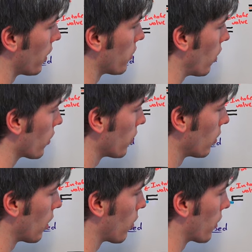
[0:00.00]
is also
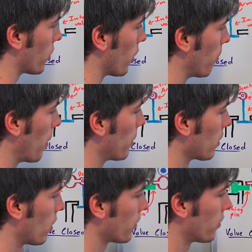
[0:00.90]
lower, so your
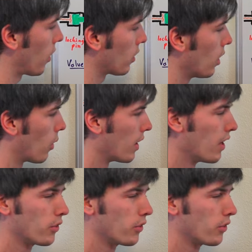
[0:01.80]
pumping losses are lower.